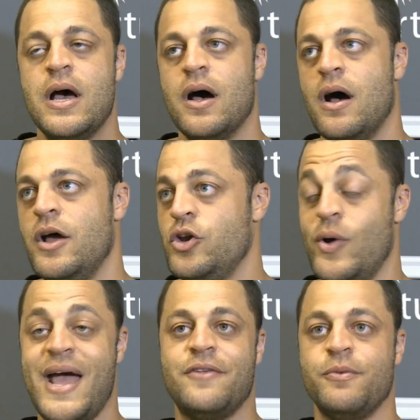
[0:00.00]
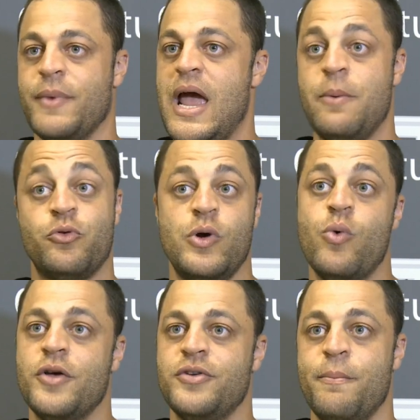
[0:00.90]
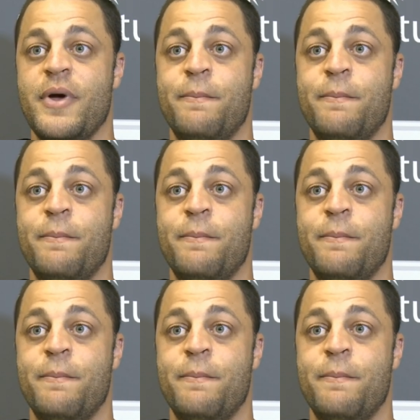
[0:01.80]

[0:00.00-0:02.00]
uh, you know, he had some games where he wasn't a,